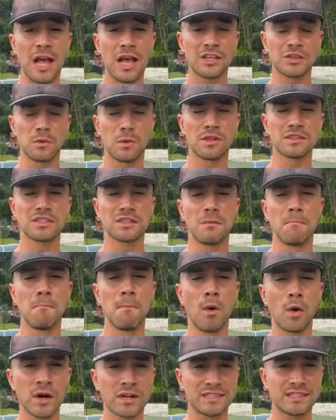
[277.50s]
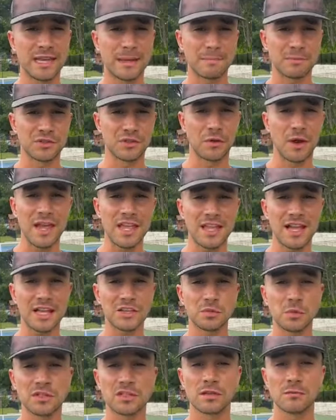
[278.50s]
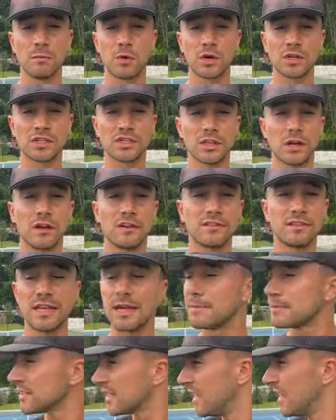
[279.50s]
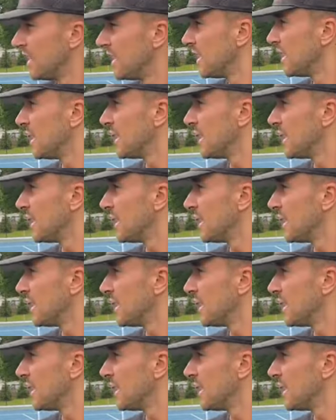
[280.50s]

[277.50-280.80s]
you guys want some more tips, all right? You guys want some more serve tips?